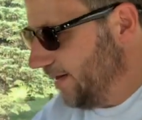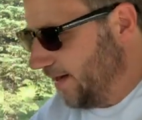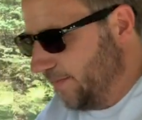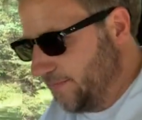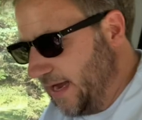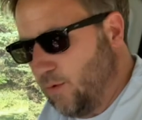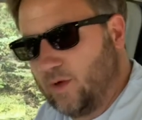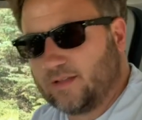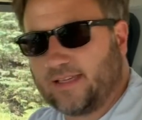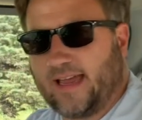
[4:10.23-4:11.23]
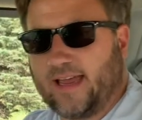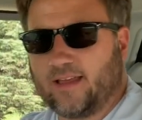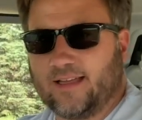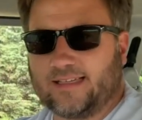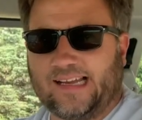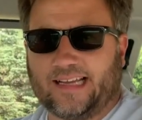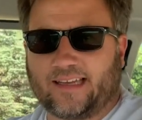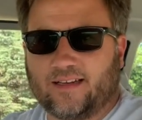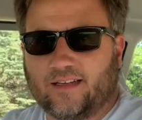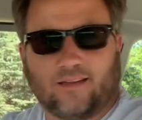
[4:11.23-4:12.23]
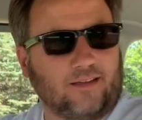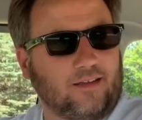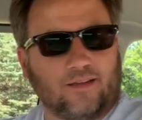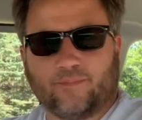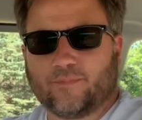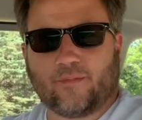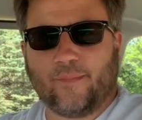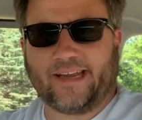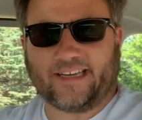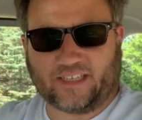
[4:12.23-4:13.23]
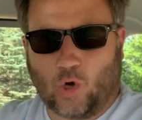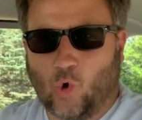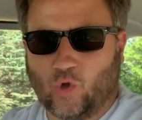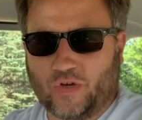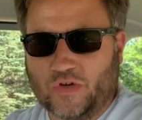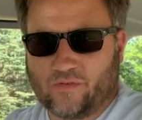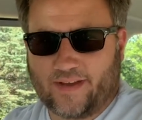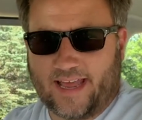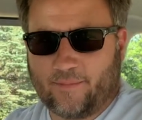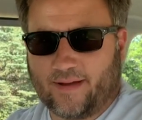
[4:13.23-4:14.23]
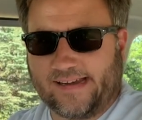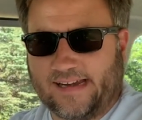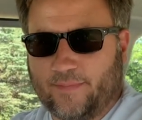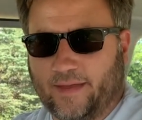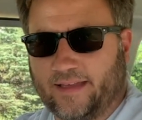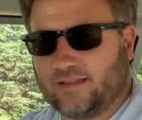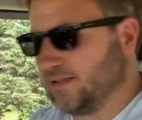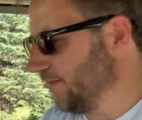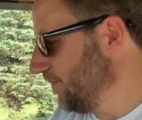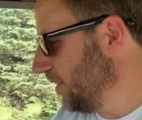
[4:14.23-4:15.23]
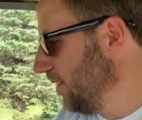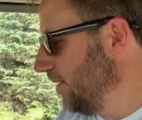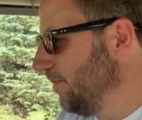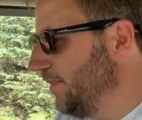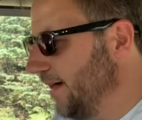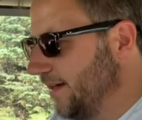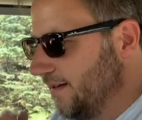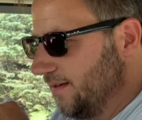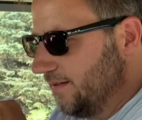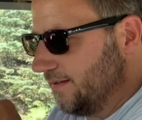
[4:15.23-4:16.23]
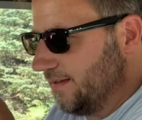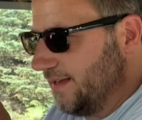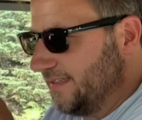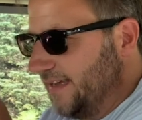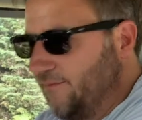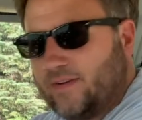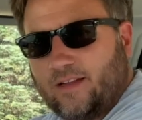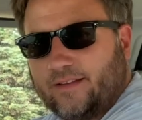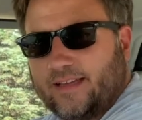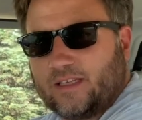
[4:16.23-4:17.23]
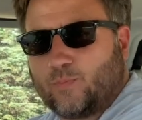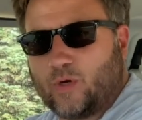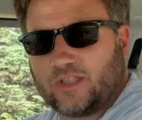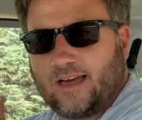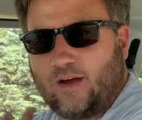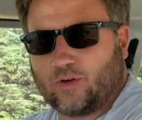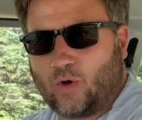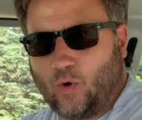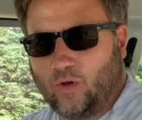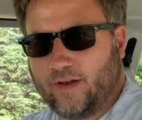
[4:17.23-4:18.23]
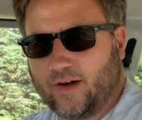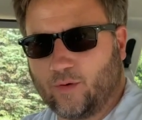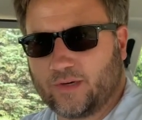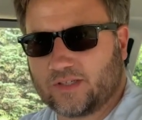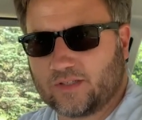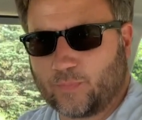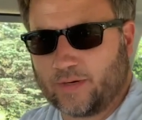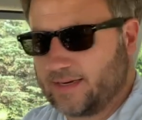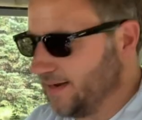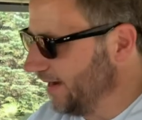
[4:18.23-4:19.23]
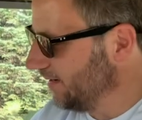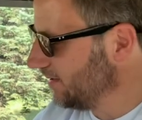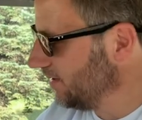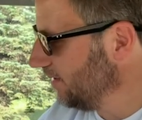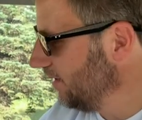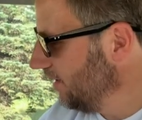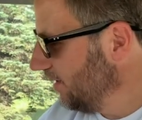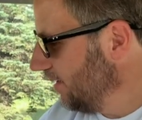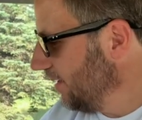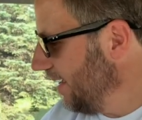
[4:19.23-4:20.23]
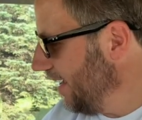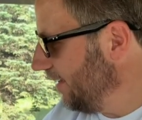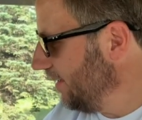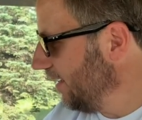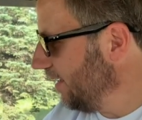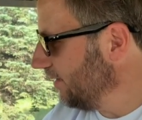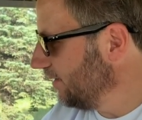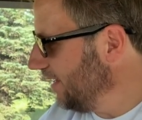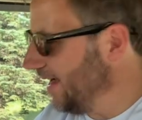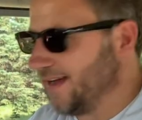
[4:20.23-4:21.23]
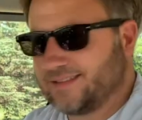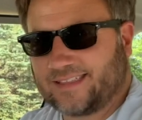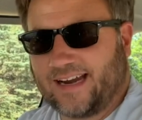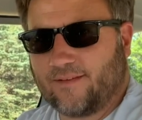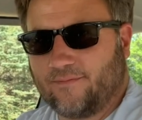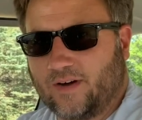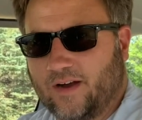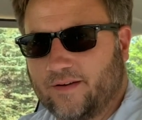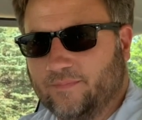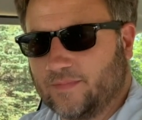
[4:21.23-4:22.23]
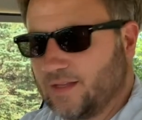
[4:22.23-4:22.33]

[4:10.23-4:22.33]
um, I will say it's not gonna make it cold in your van by any means, but it definitely is pushing out cold air, which is pretty nice. And uh, yeah, it's kind of fun.